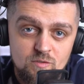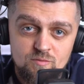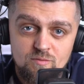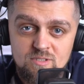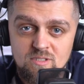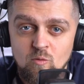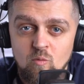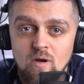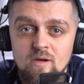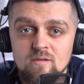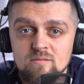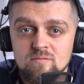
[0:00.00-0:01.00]
was
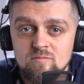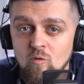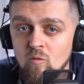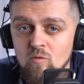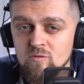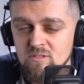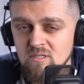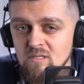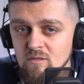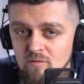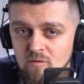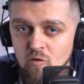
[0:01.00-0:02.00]
acquired almost a
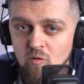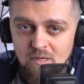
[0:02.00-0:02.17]
year ago